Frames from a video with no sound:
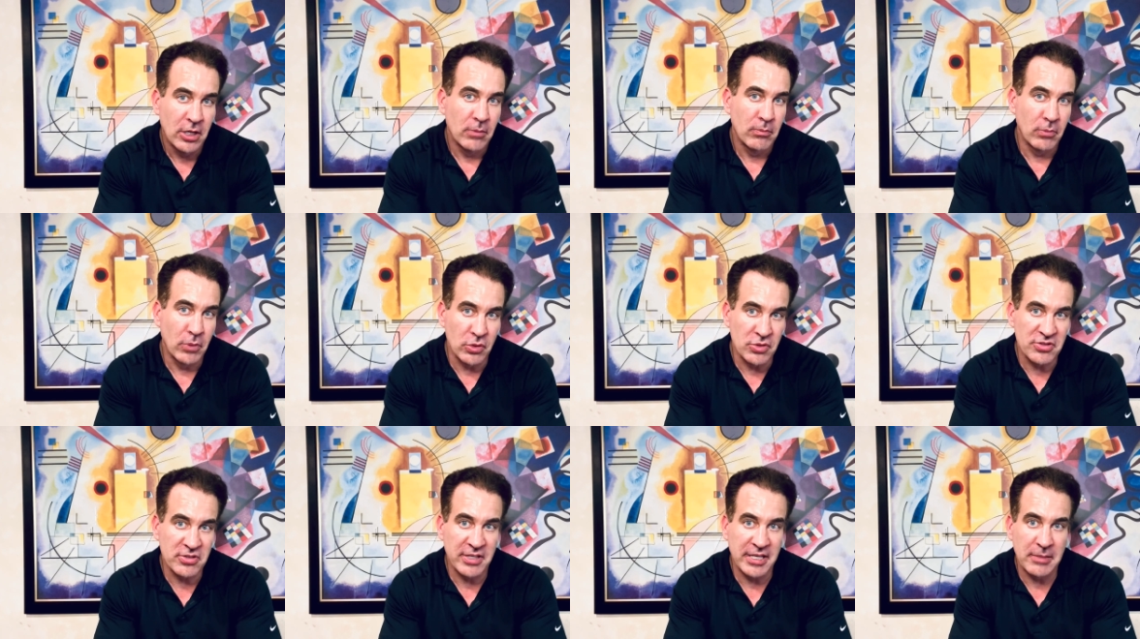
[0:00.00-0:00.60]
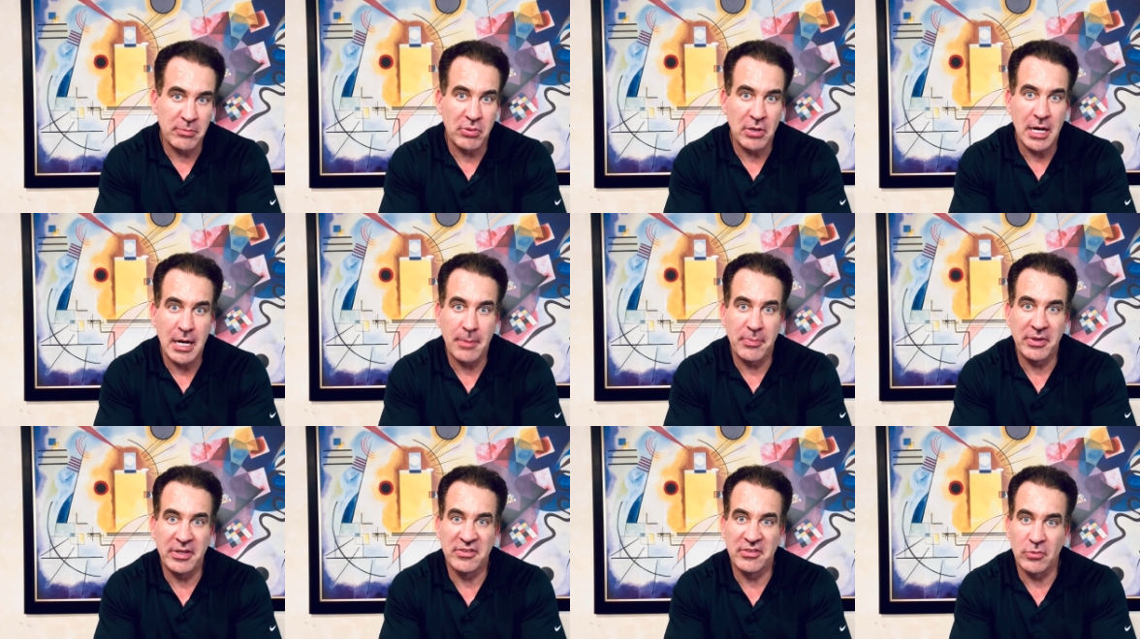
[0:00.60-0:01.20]
Most lake
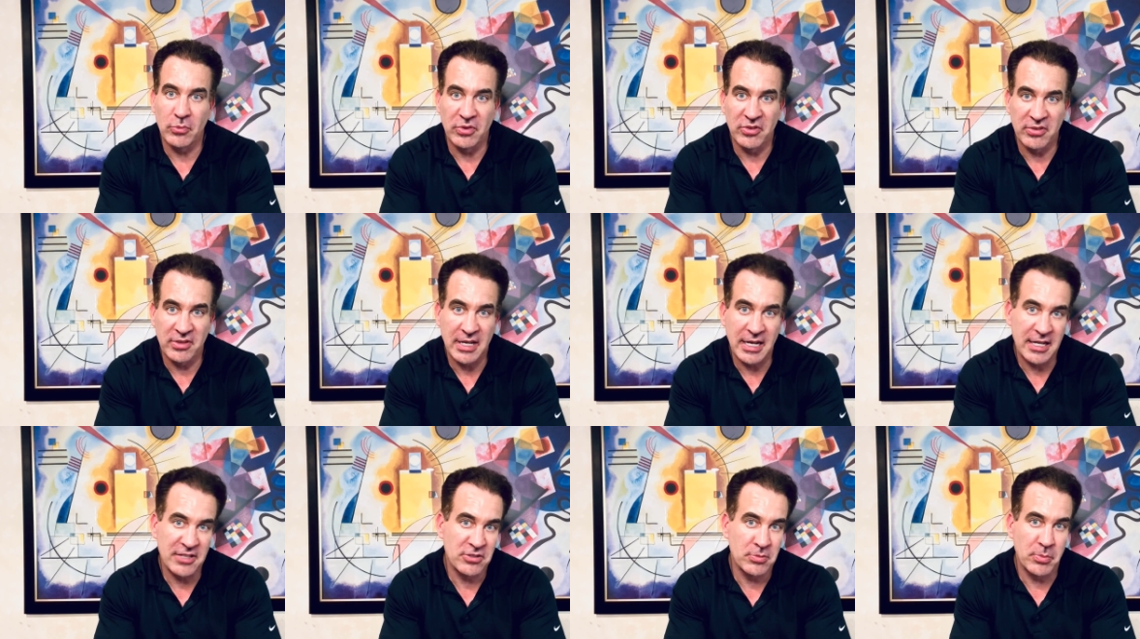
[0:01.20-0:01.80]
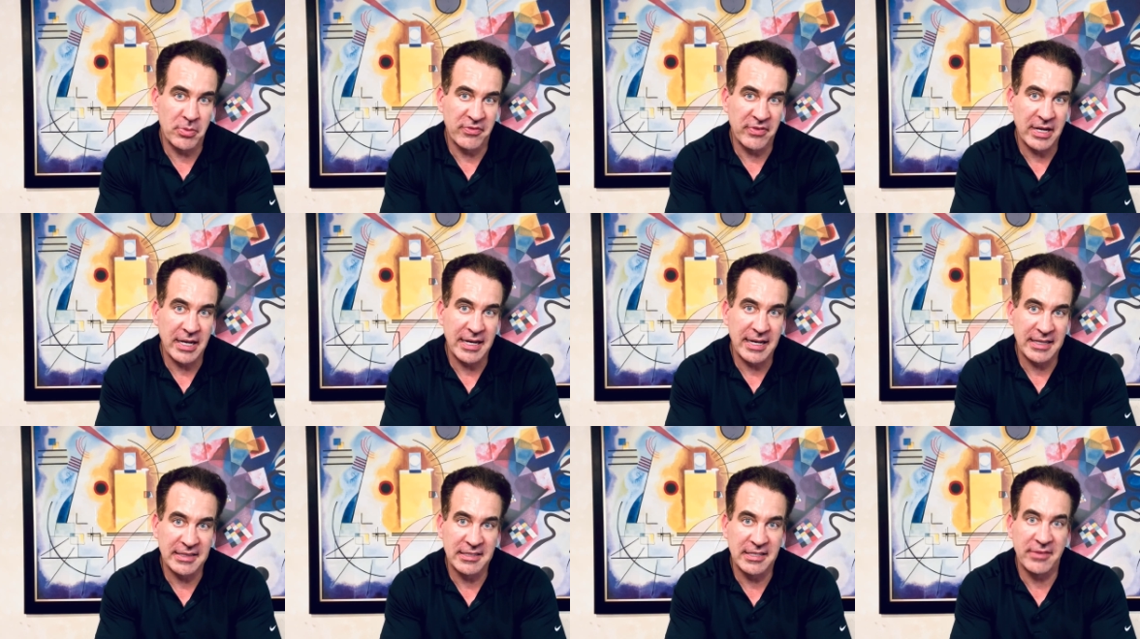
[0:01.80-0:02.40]
properties in Wisconsin provide
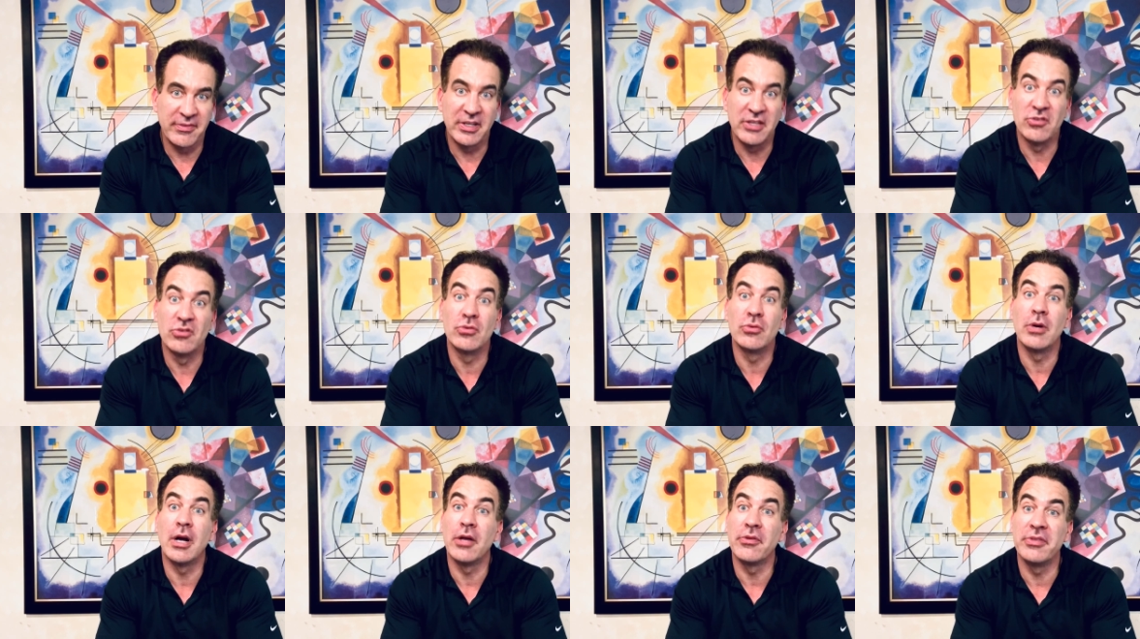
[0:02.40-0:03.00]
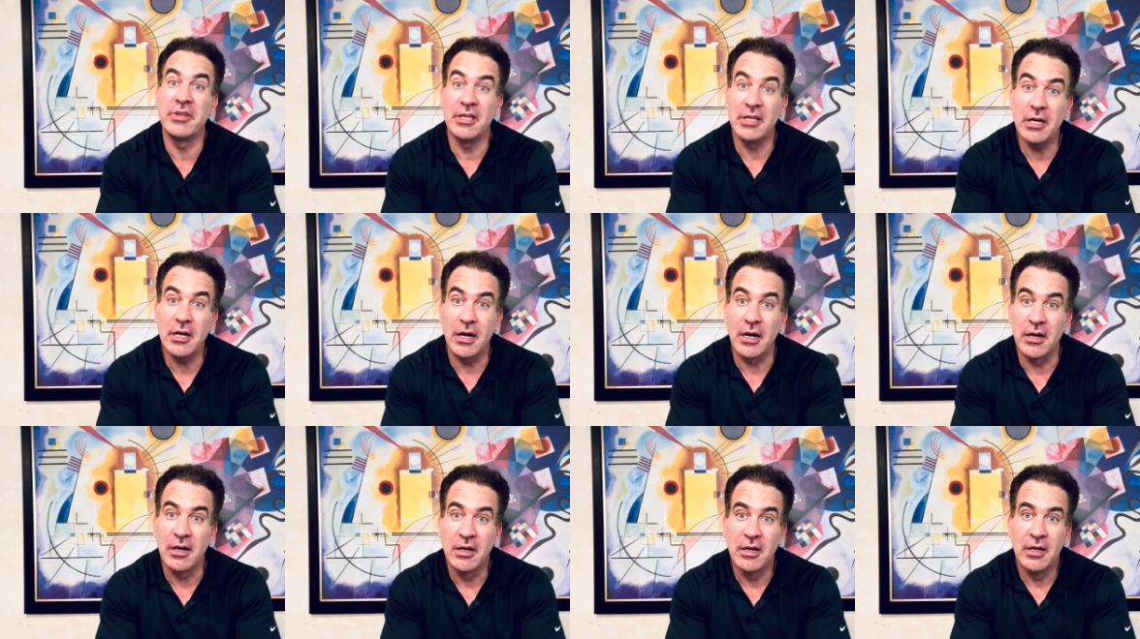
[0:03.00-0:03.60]
activities throughout the
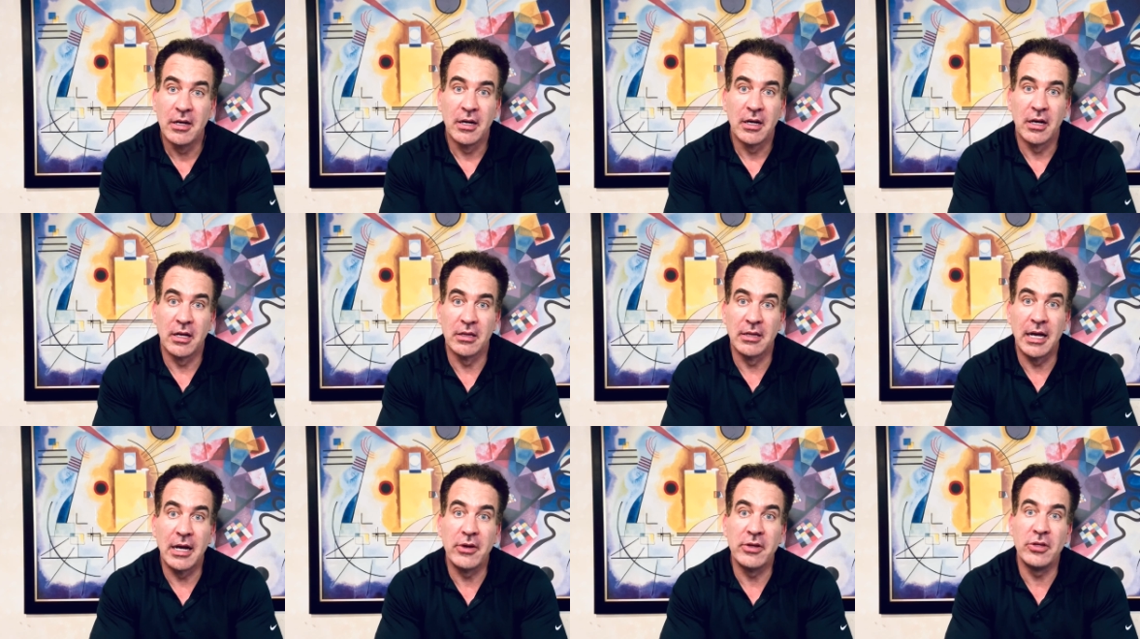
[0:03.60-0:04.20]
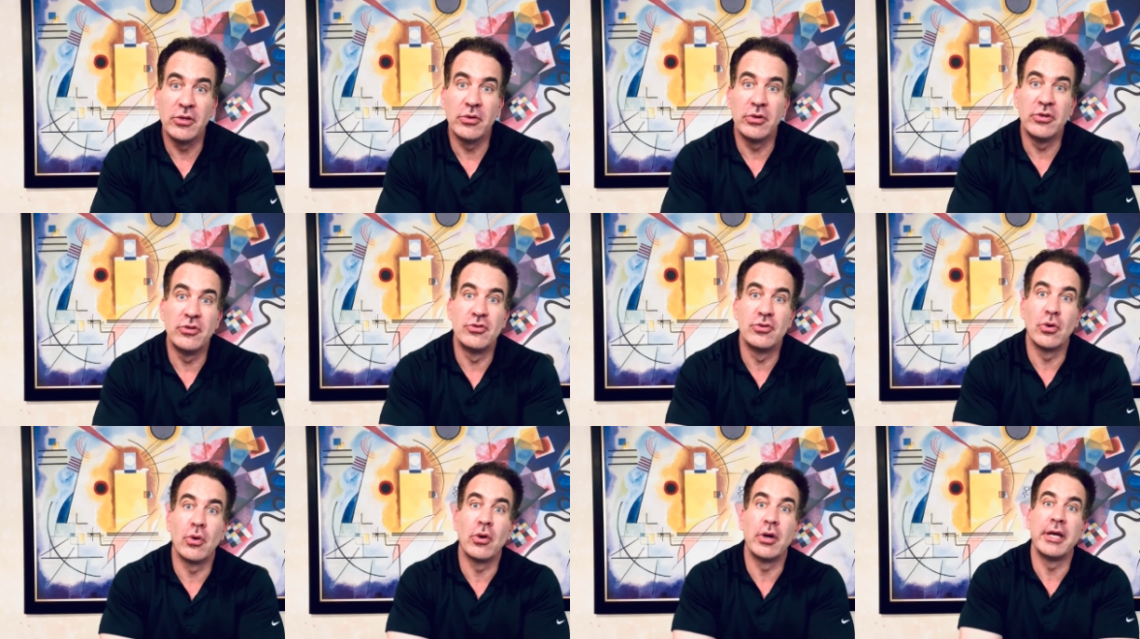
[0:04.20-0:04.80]
year, allowing you to
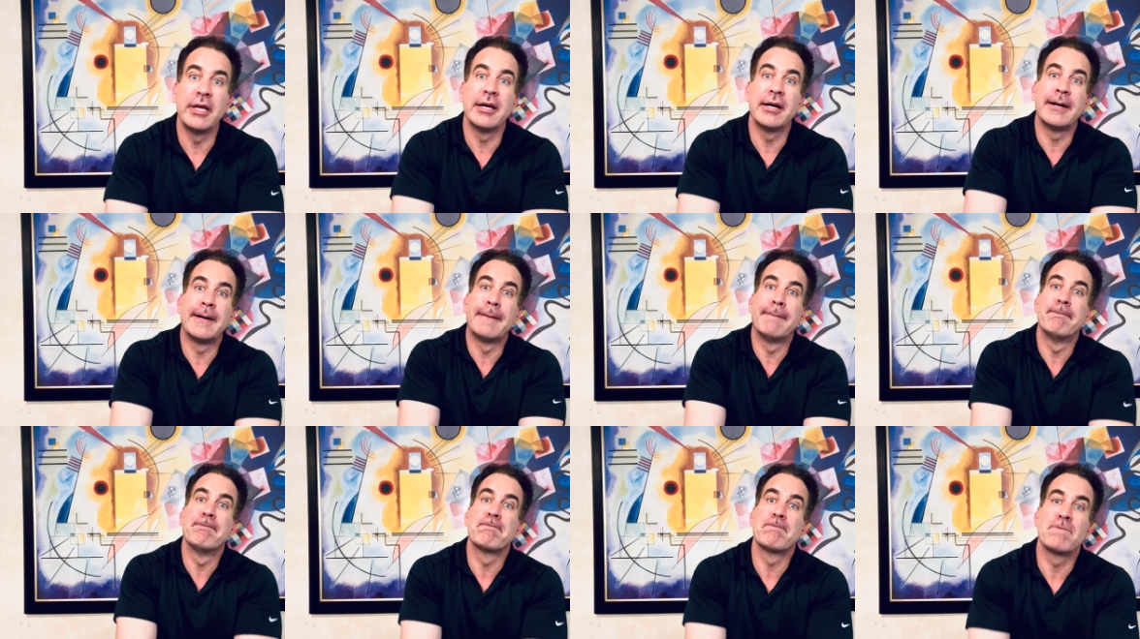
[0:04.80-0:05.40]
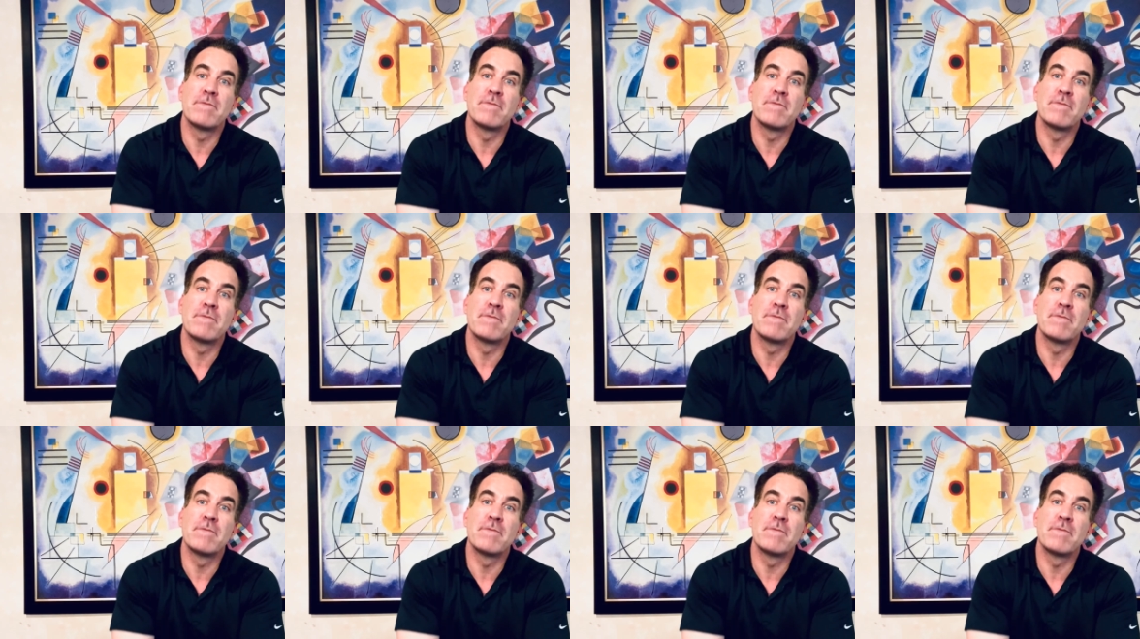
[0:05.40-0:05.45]
enjoy